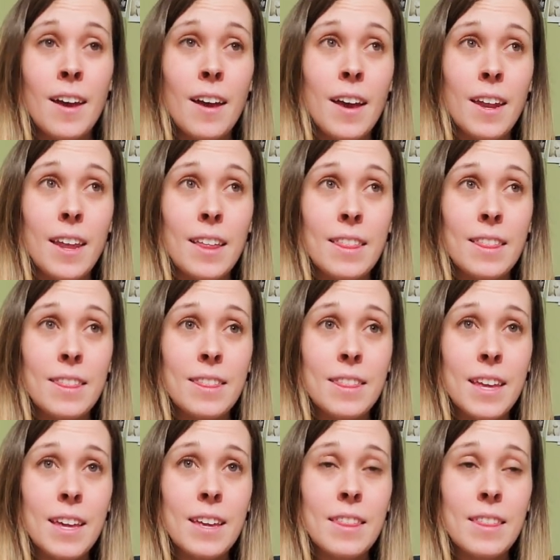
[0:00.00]
And I
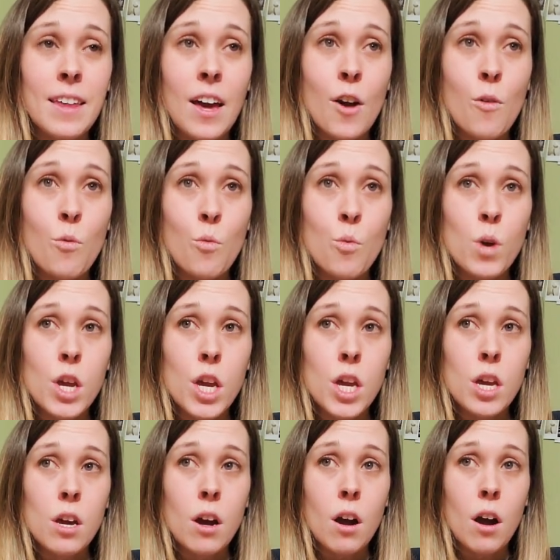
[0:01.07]
think that
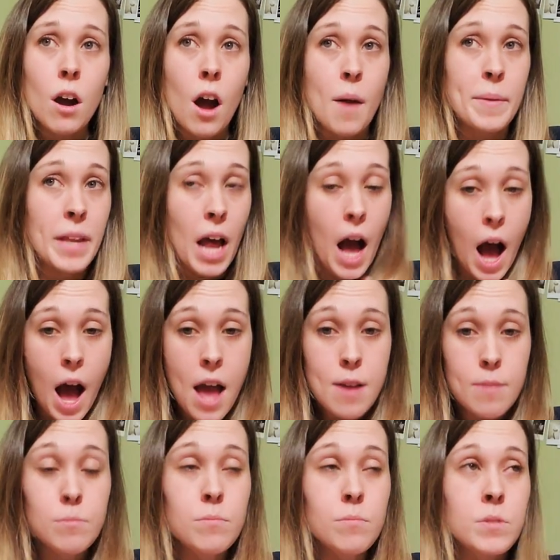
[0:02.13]

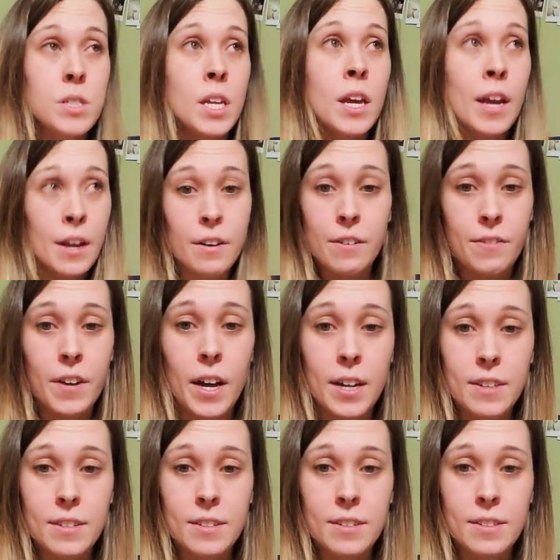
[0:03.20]
I'm
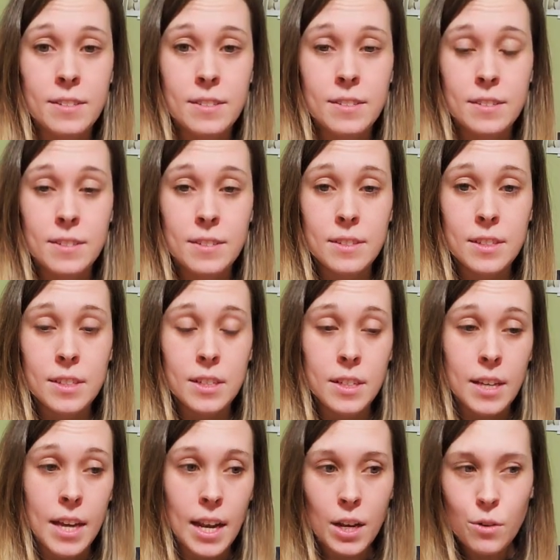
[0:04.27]
terrified.
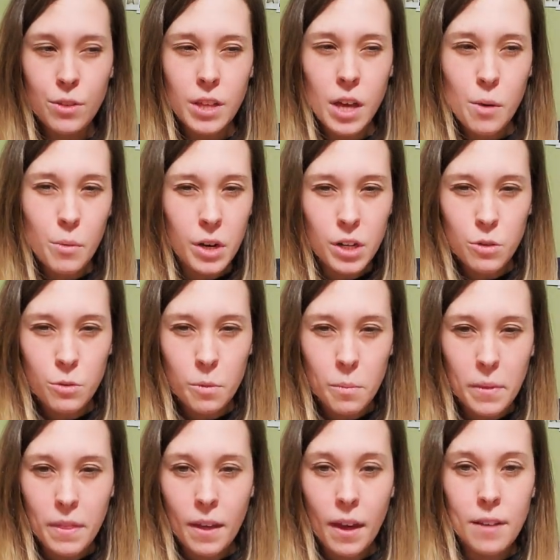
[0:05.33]
And I don't think I wanted to
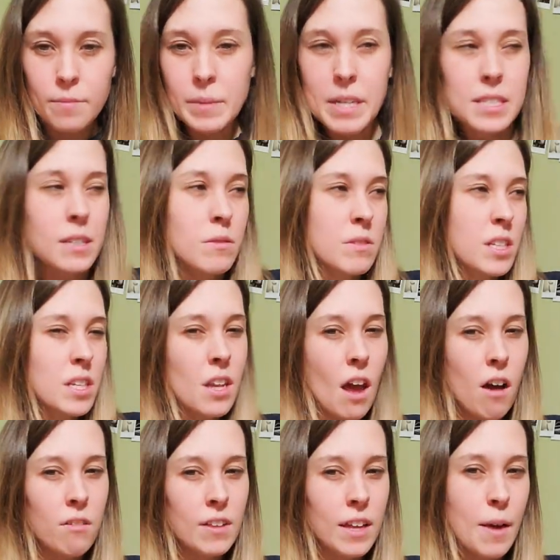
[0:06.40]
admit that, because I was like,
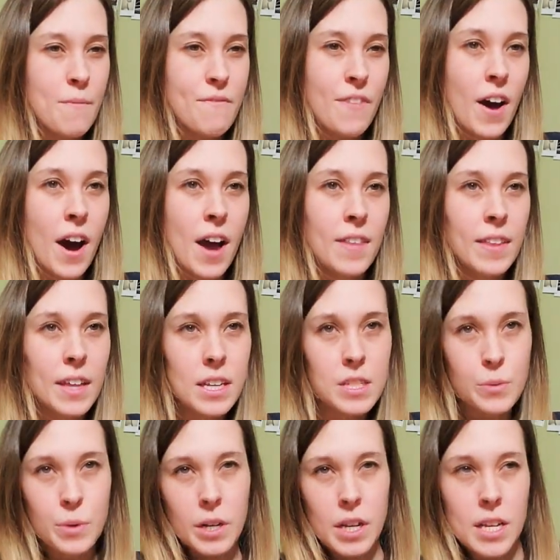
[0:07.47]
no, like, I'm fine. Like, it is
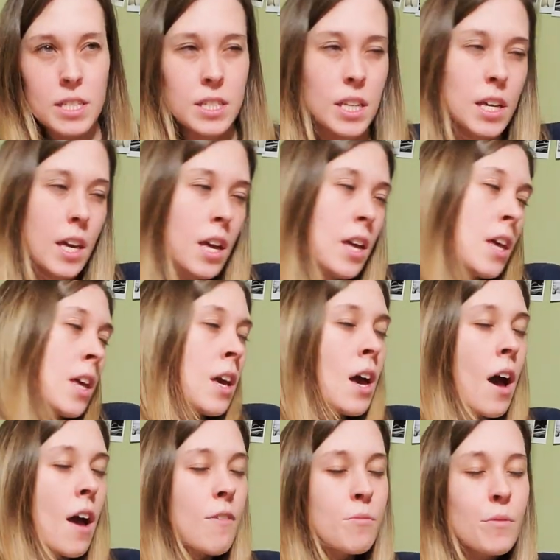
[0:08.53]
what it is. Like,
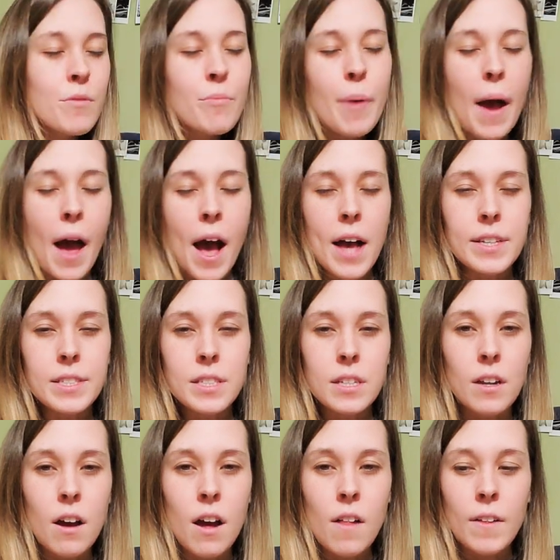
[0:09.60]
I've moved past it
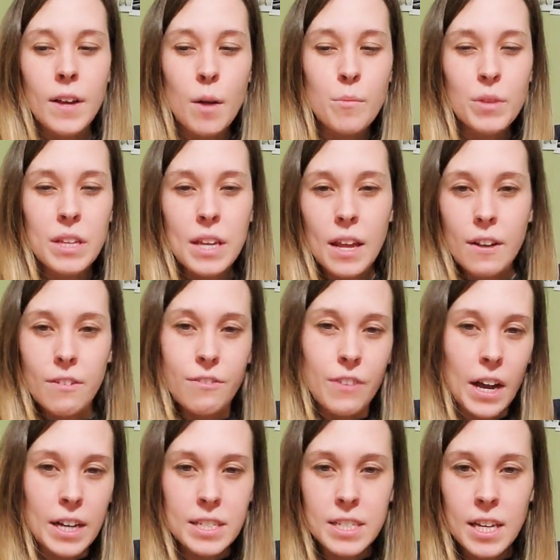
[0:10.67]
all. Like, I'm really not
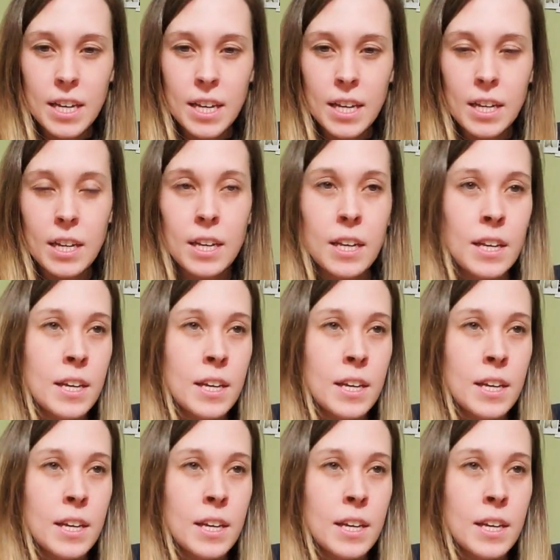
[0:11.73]
affected.